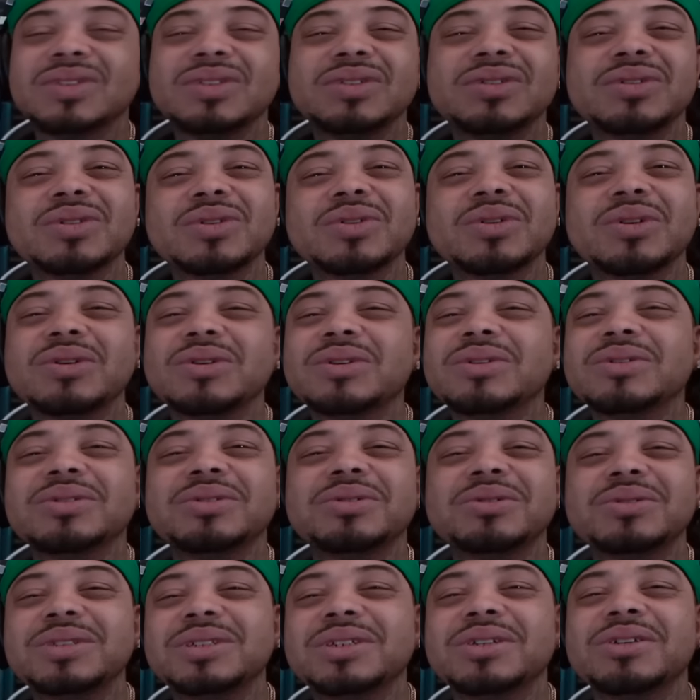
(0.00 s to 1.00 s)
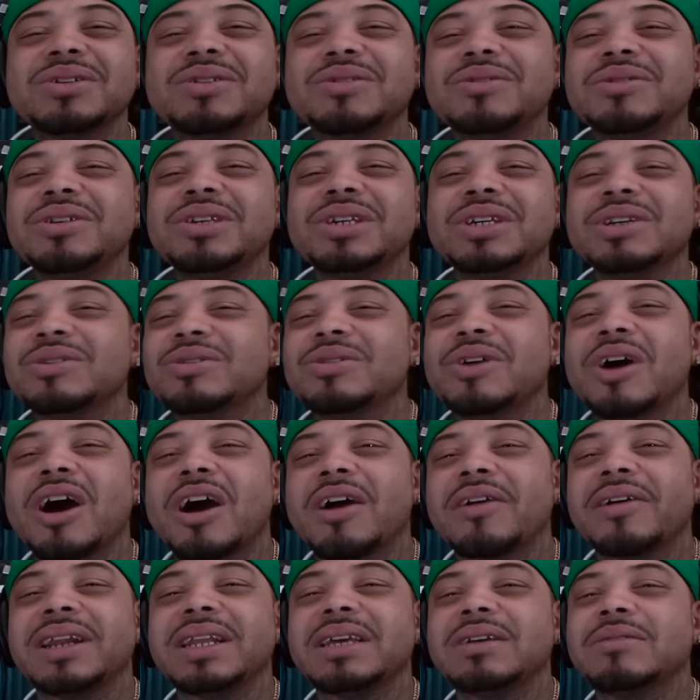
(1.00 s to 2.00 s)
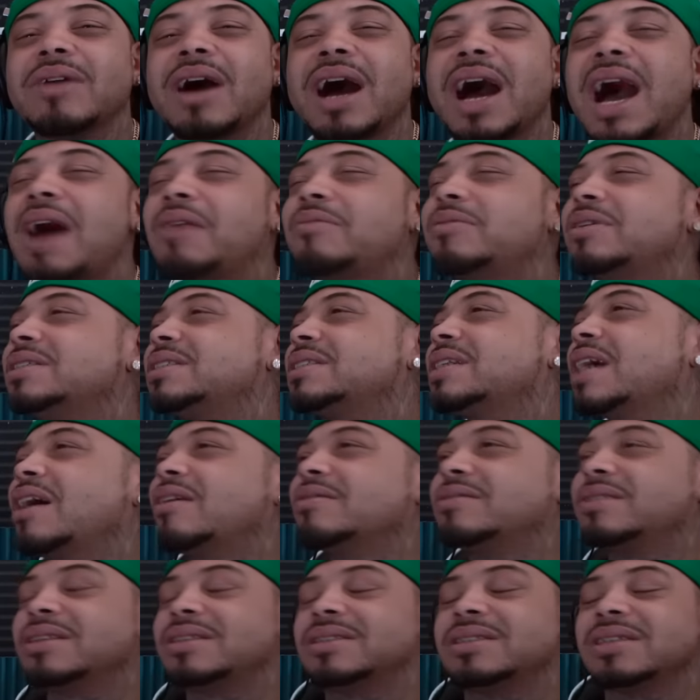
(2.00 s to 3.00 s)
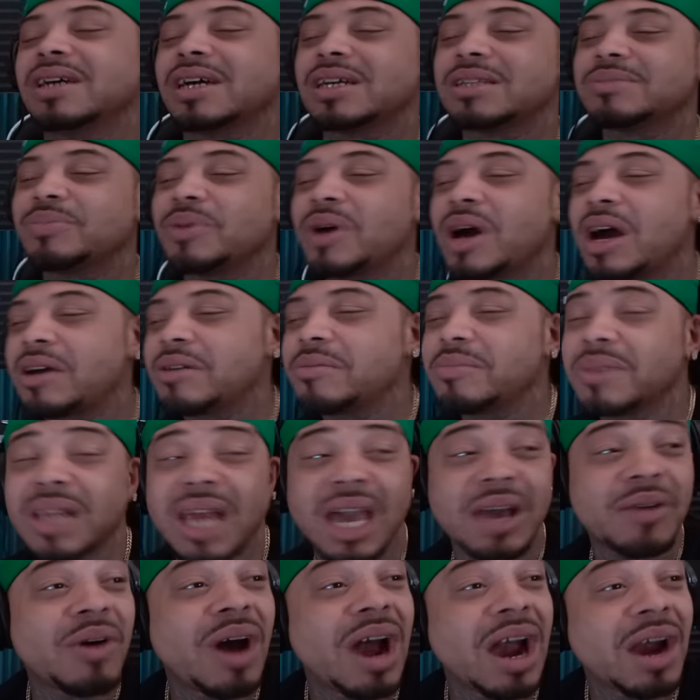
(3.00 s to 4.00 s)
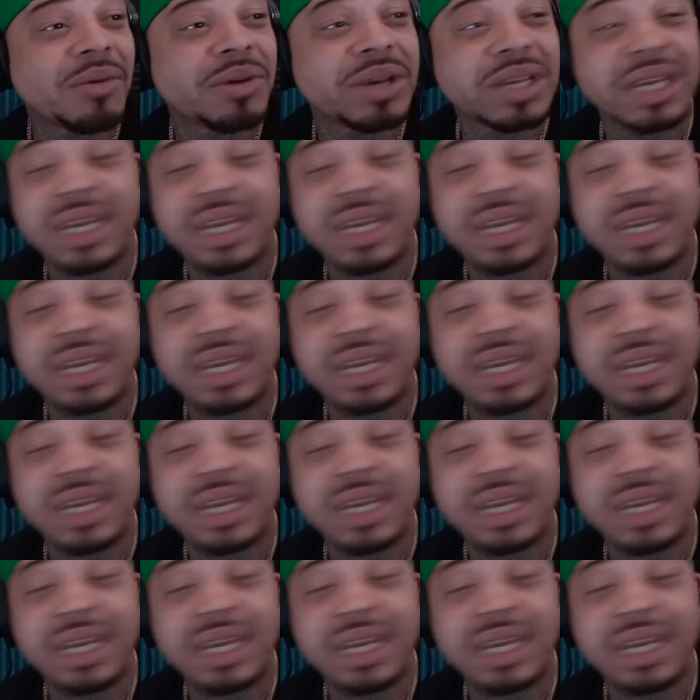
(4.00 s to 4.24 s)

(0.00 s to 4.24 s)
You, you, you, you already. Well, I wish I was the judge, but I'd be like, why are we